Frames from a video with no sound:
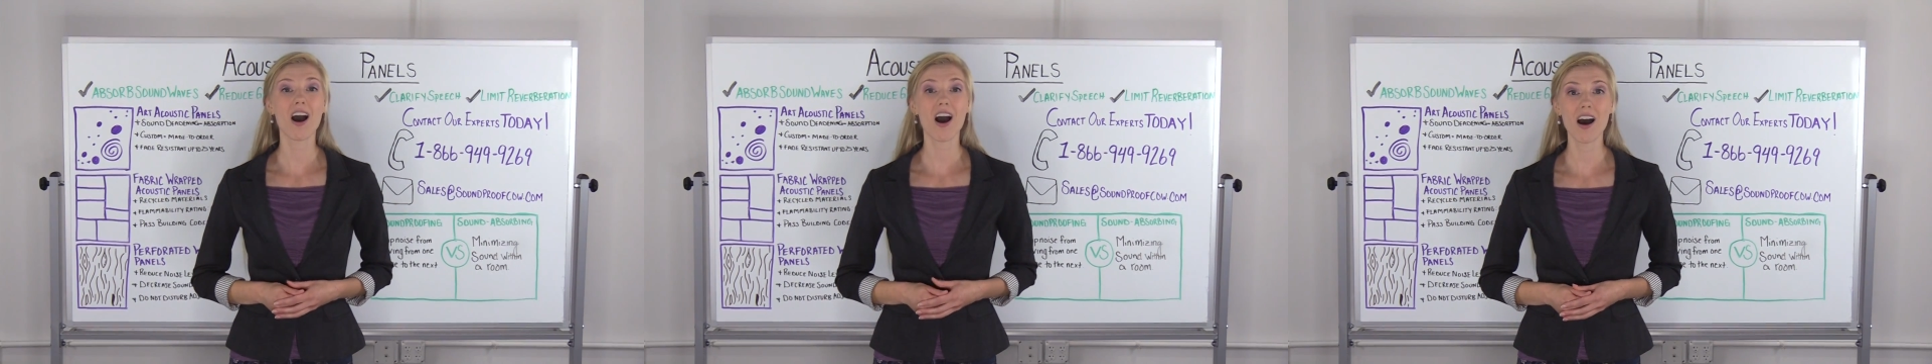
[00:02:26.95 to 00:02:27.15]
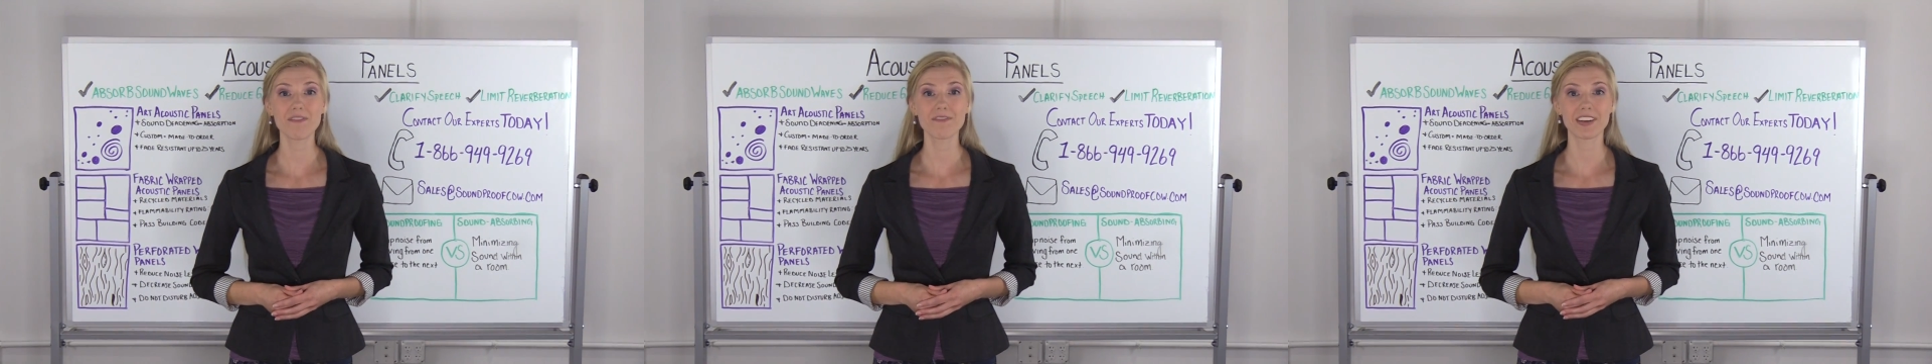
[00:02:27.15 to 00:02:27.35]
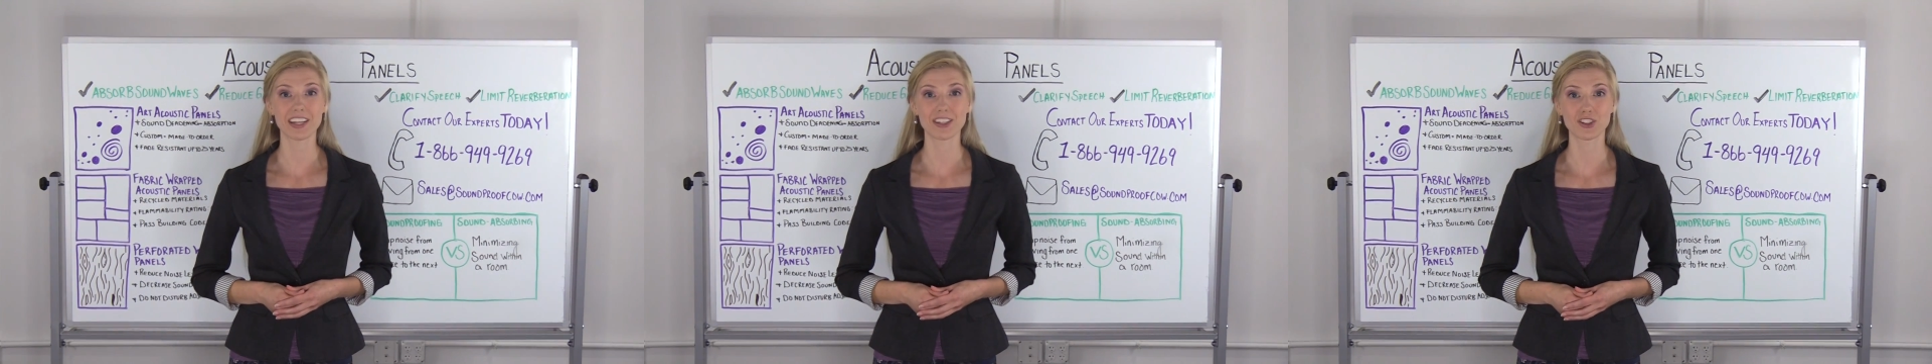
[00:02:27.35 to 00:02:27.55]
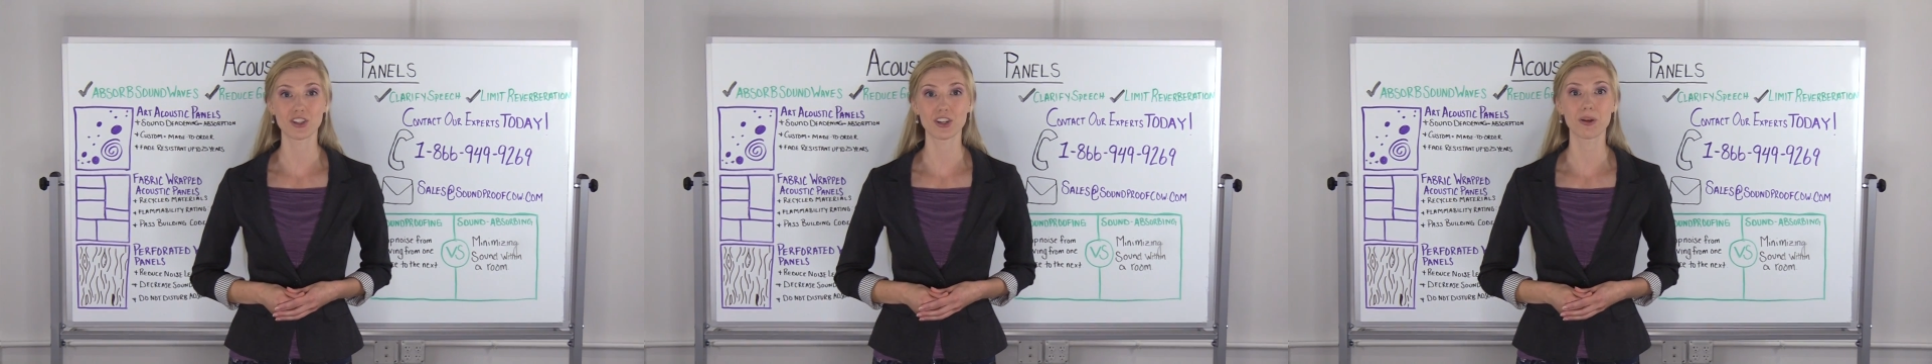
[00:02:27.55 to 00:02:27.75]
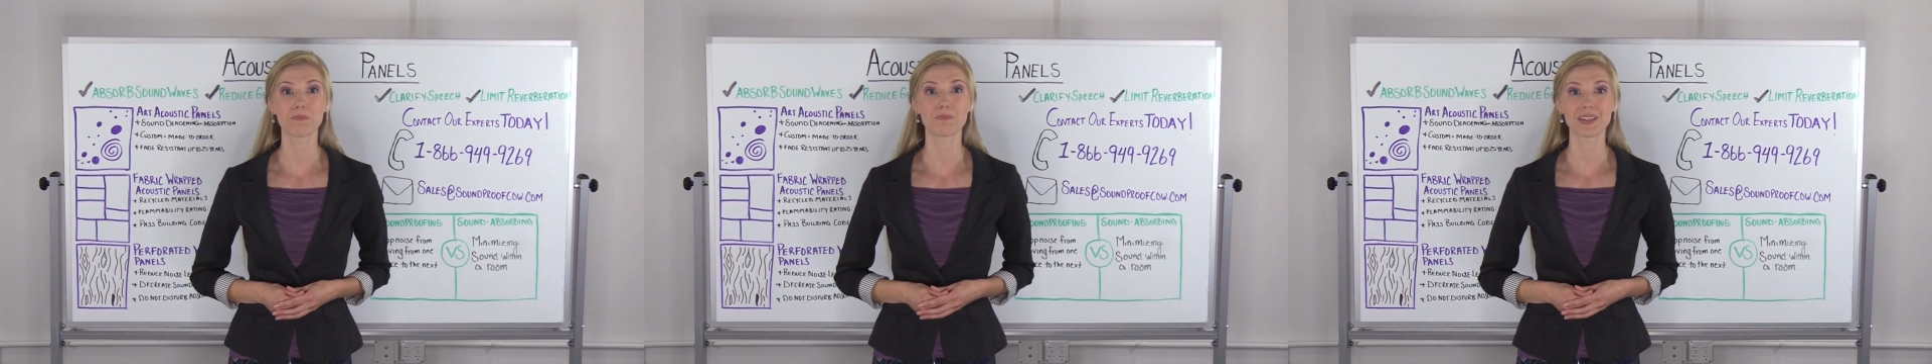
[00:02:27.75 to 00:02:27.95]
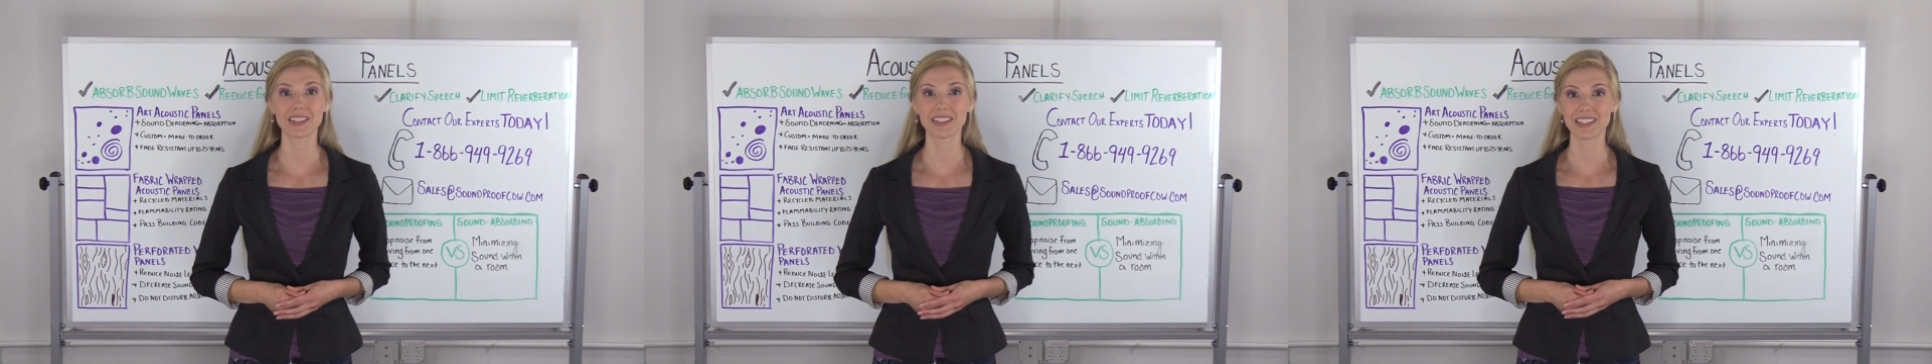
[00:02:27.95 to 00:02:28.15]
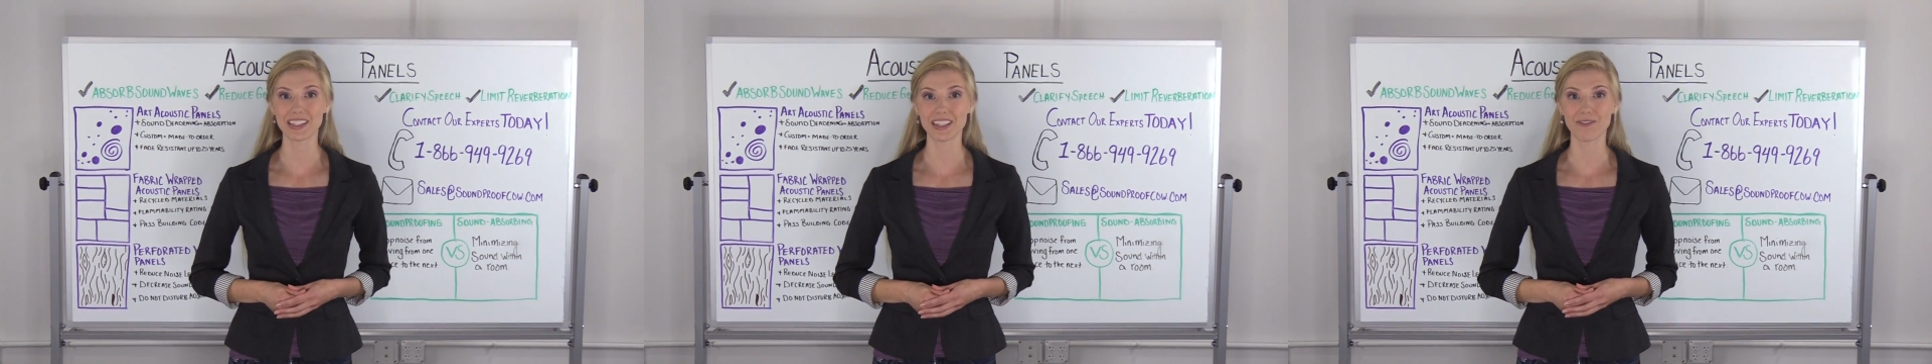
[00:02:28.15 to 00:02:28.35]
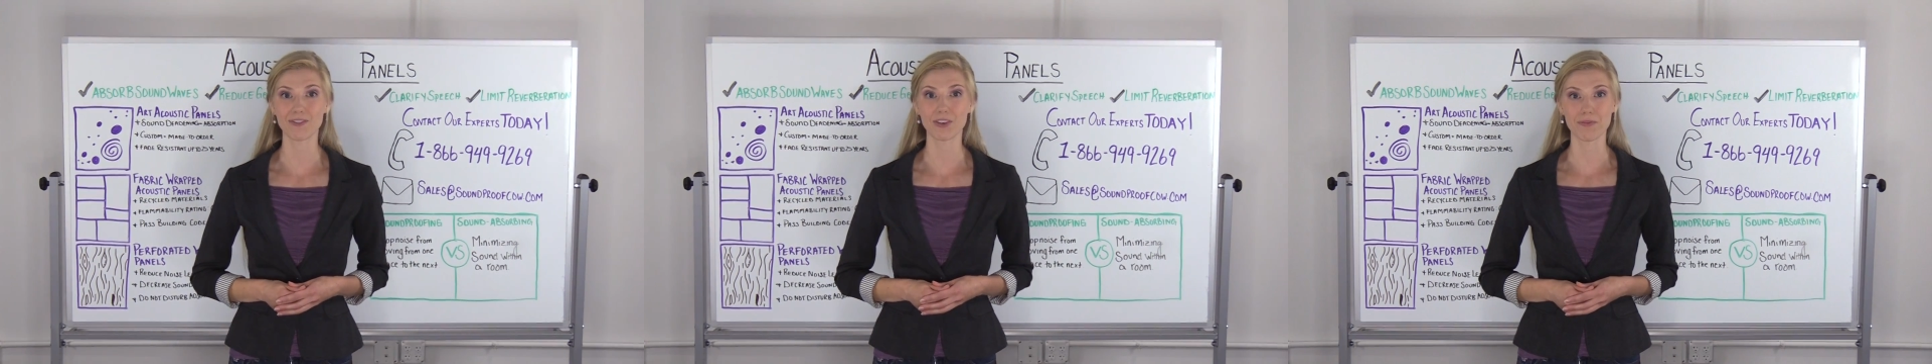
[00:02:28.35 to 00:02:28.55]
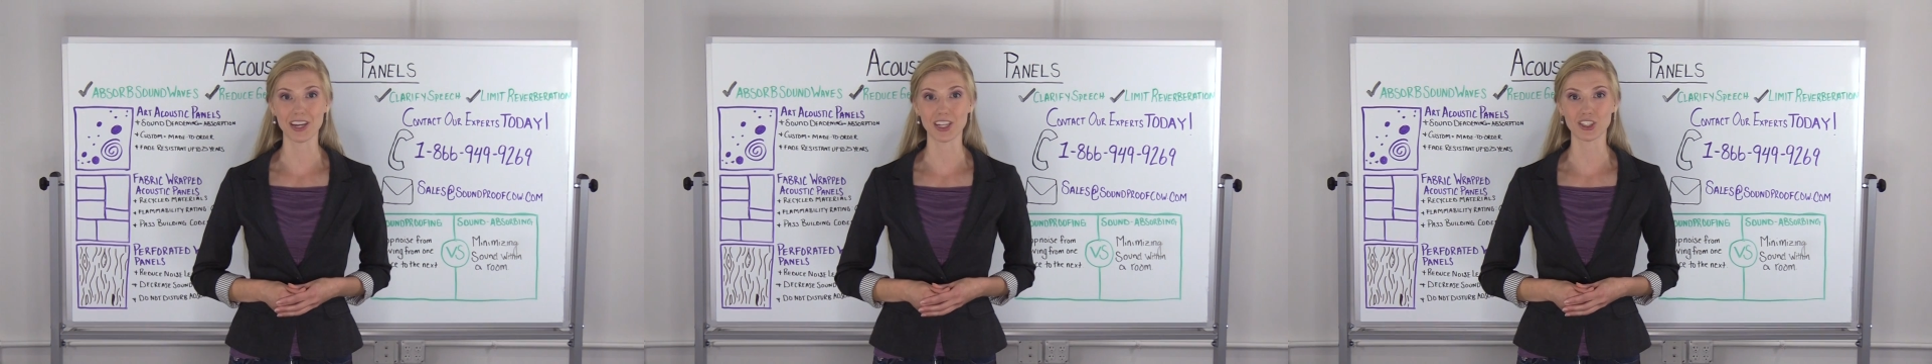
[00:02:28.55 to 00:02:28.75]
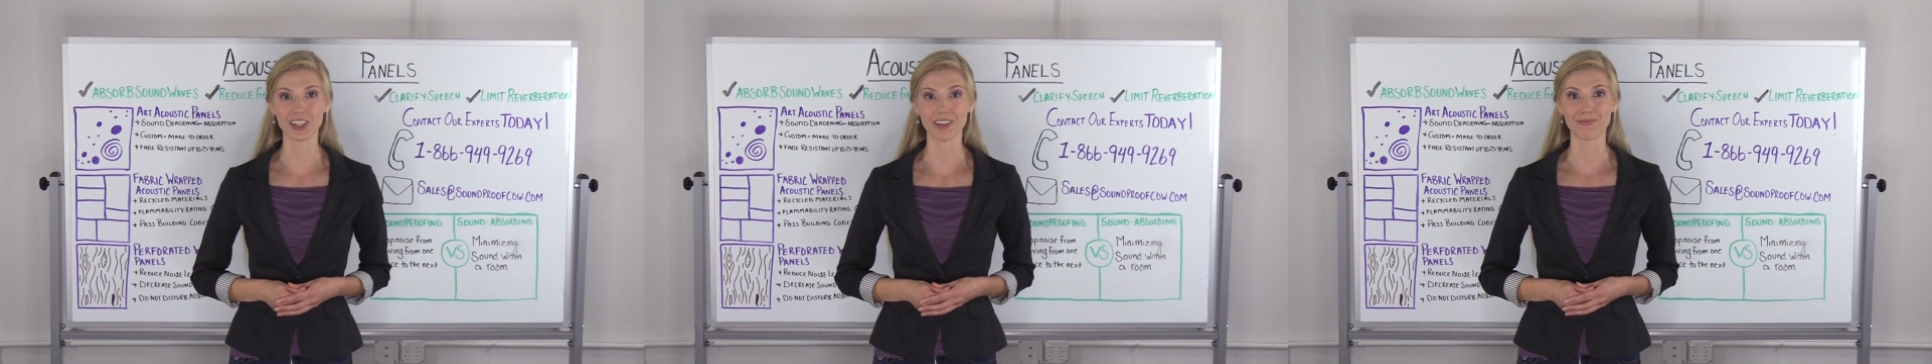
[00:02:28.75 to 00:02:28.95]
confidential business
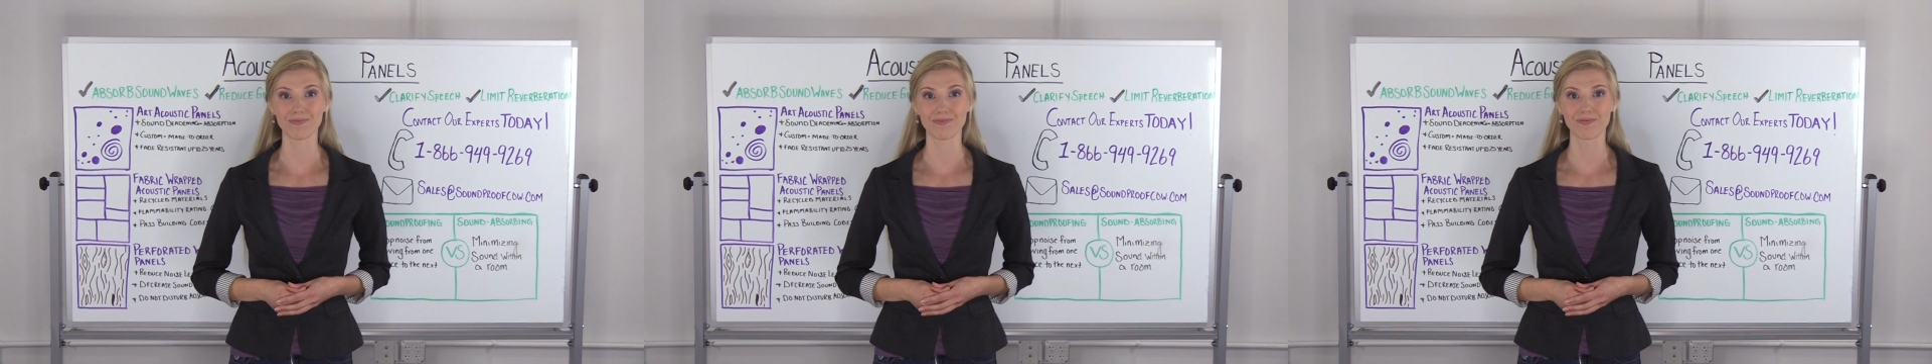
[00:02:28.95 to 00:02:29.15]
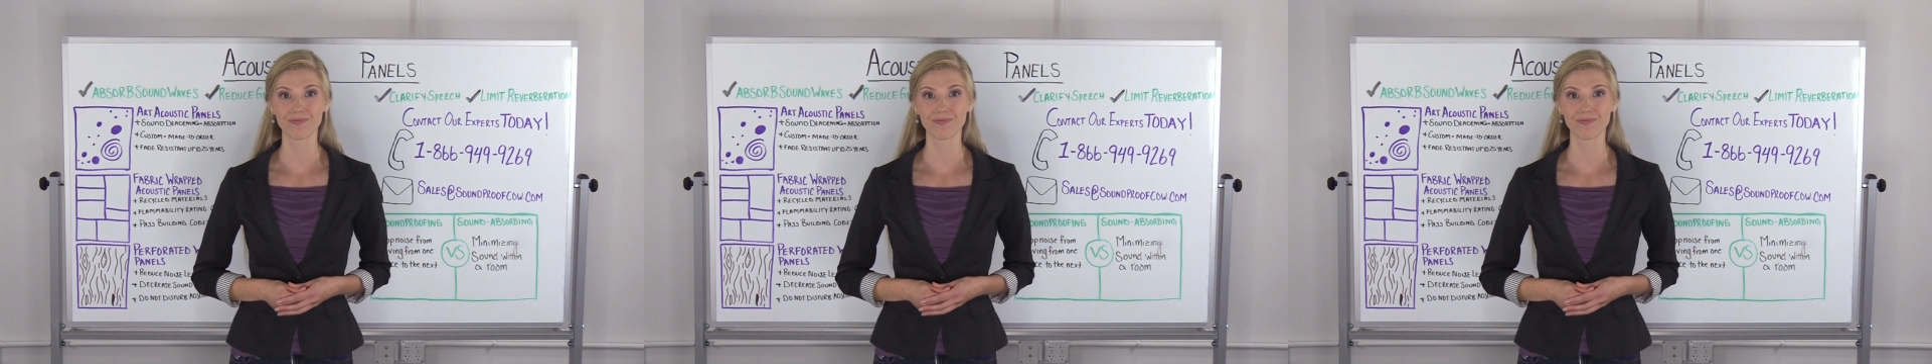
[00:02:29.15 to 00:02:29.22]
information.